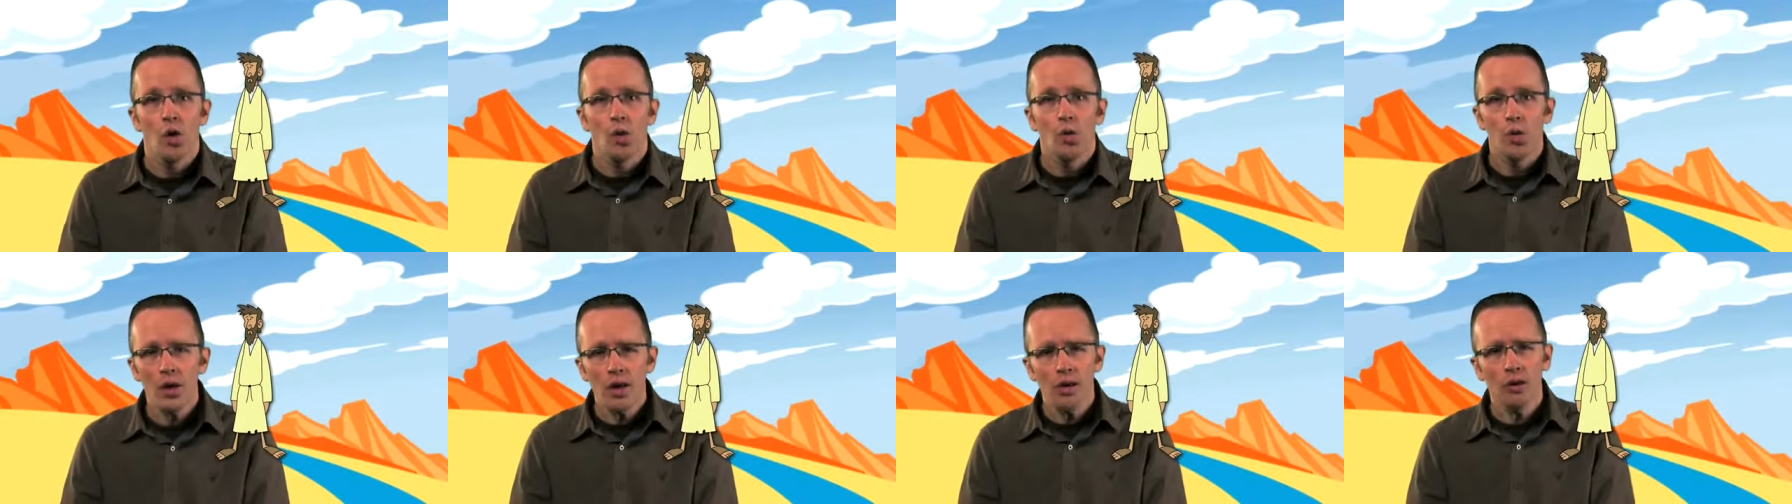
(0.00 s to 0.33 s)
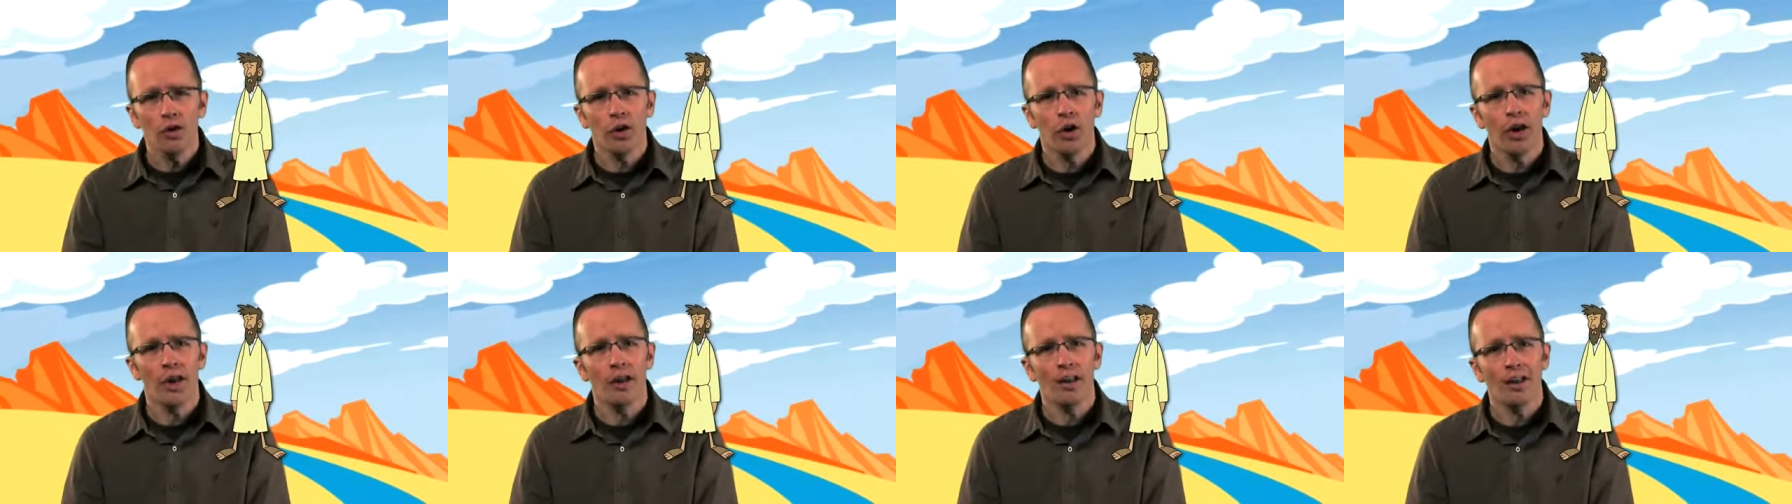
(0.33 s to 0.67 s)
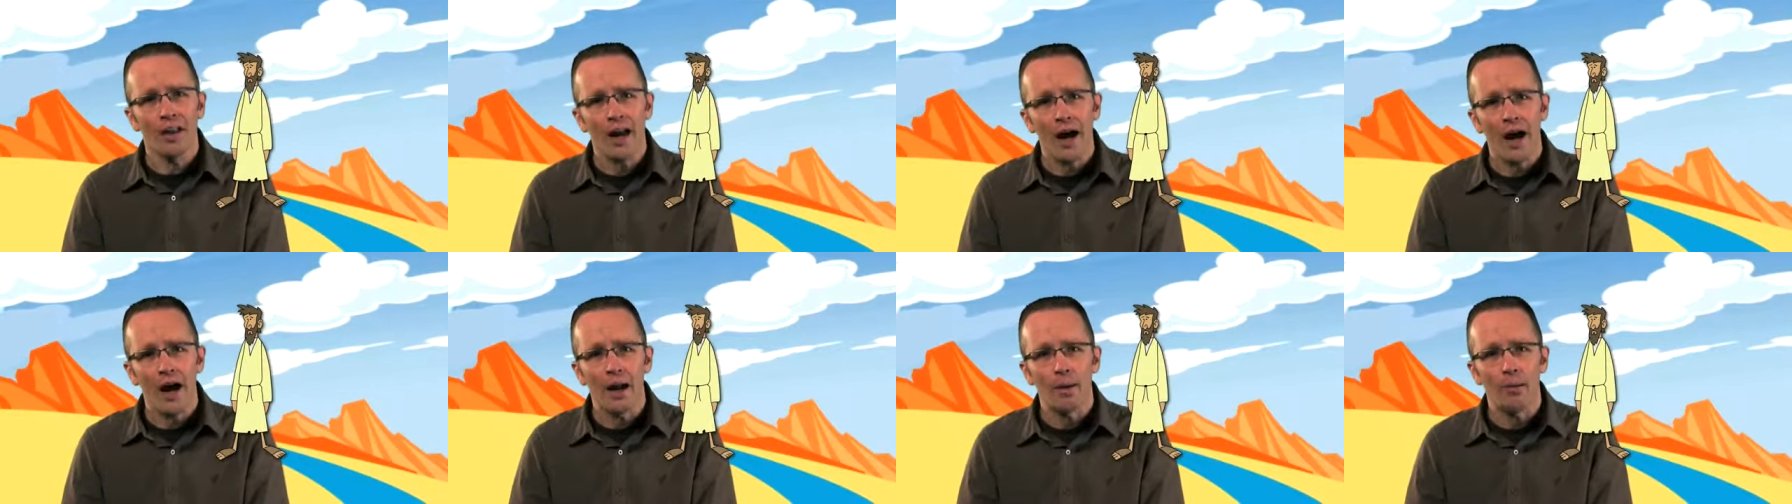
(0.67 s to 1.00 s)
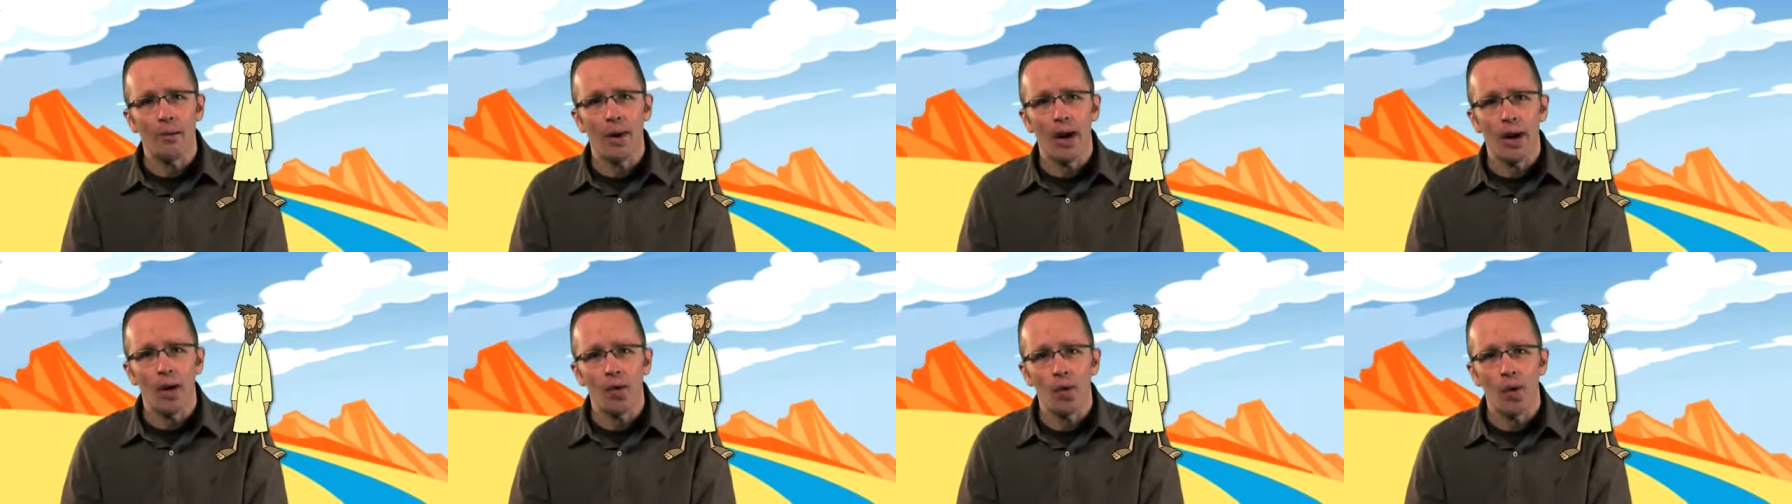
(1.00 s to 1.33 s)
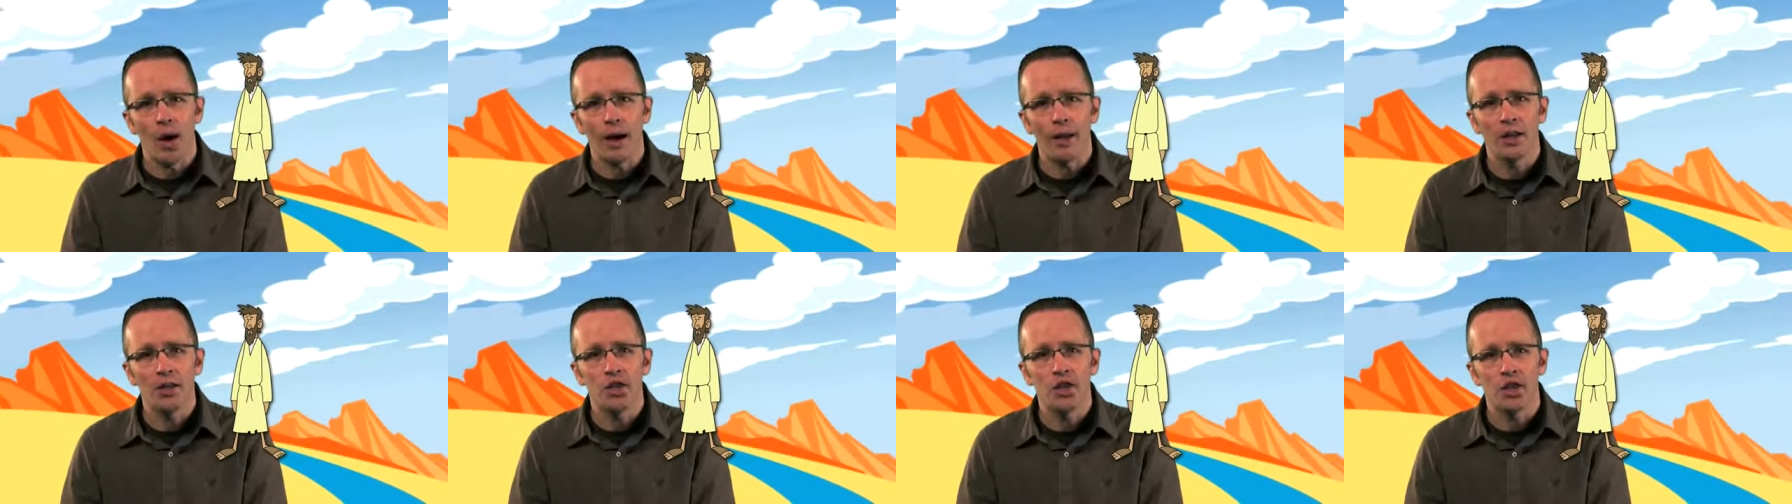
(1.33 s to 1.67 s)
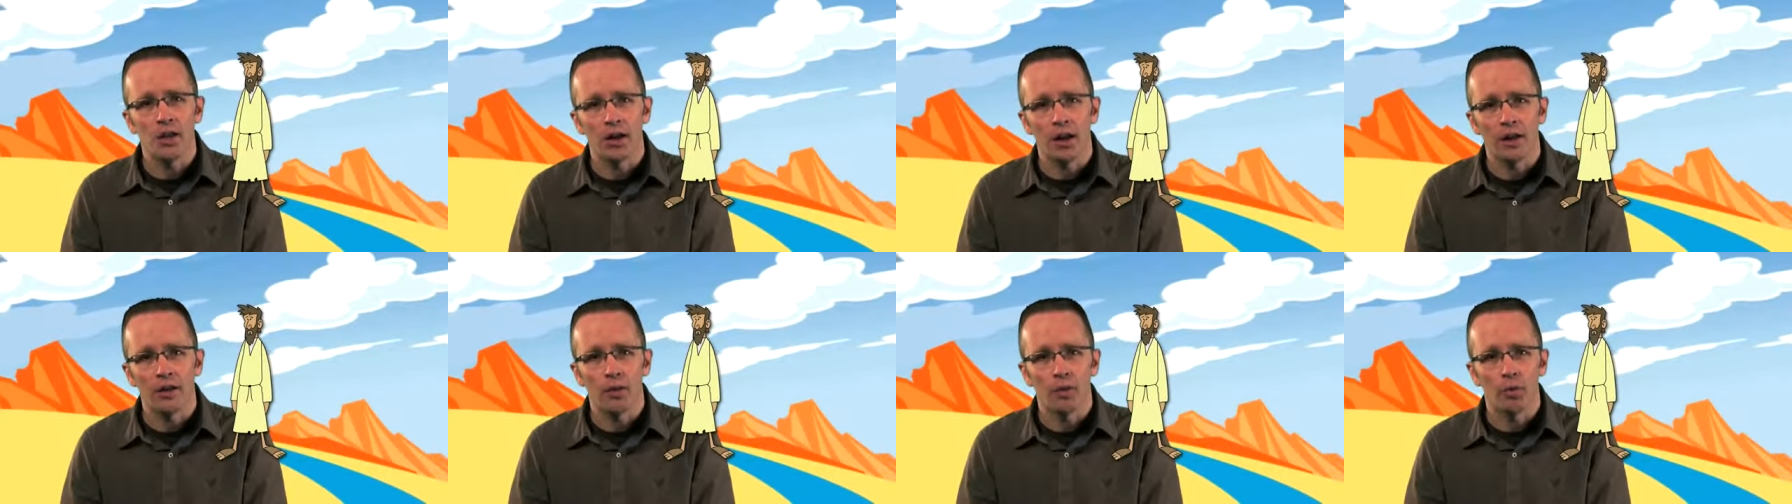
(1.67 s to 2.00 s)
We learn a lot by
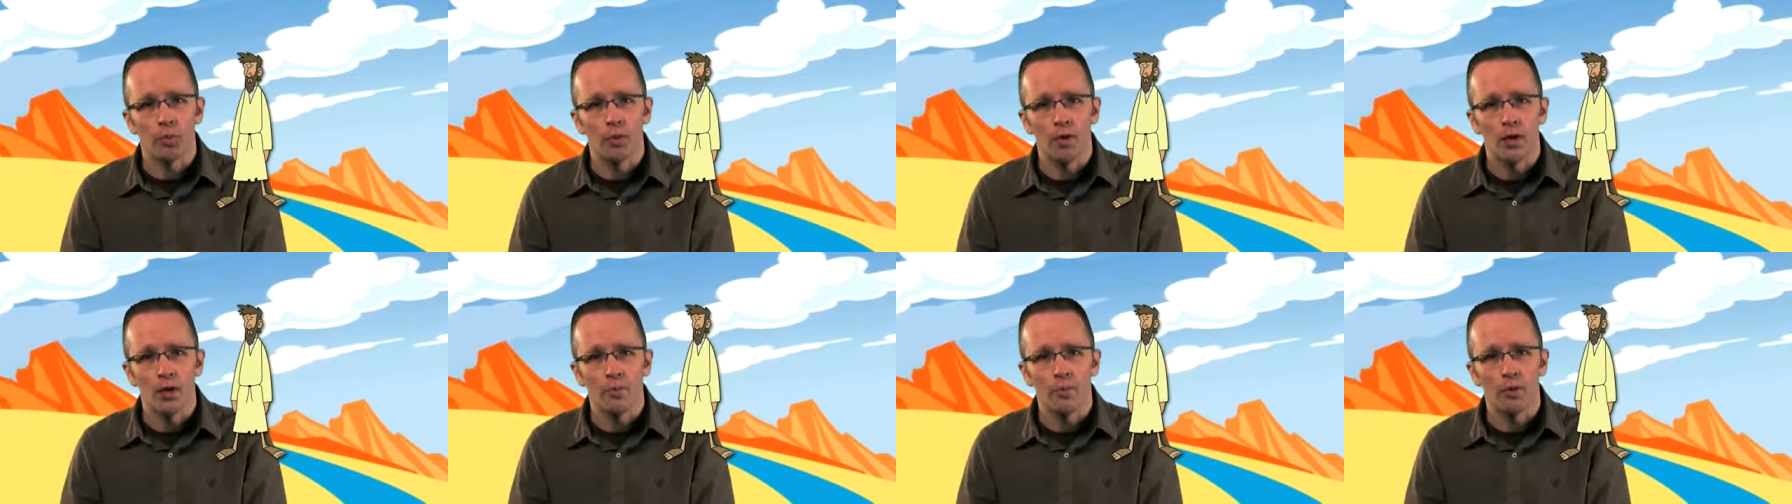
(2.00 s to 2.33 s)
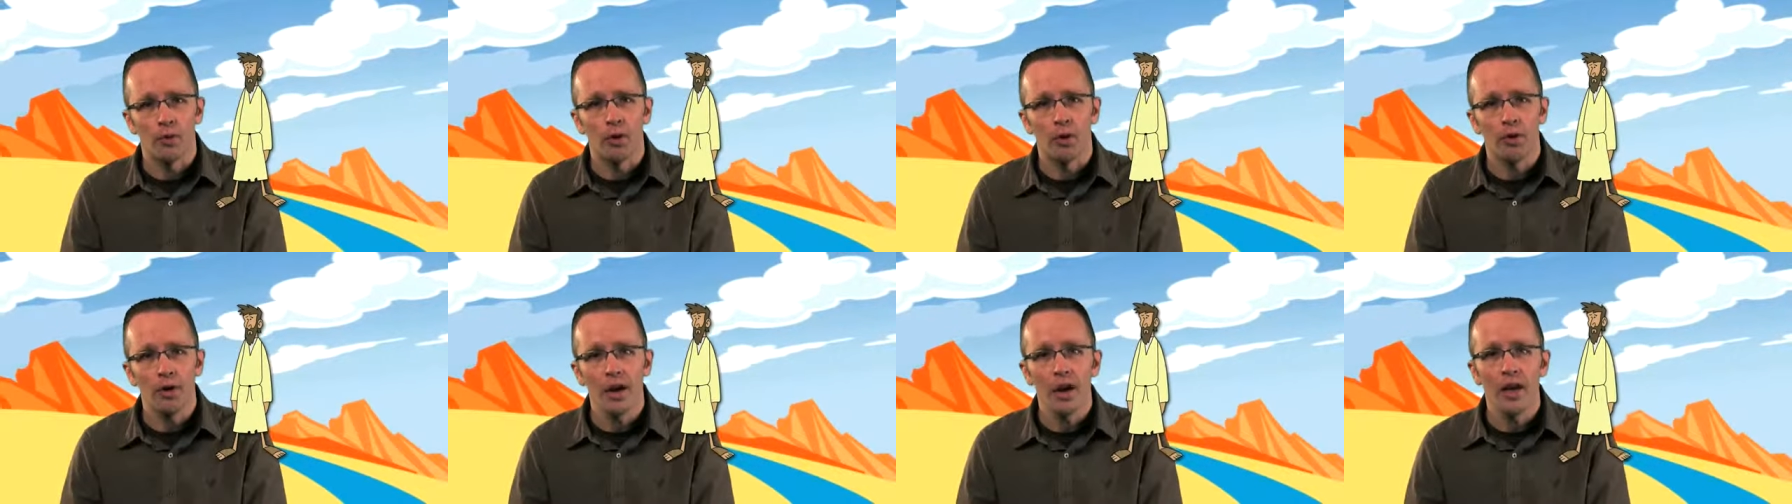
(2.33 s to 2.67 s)
watching other people,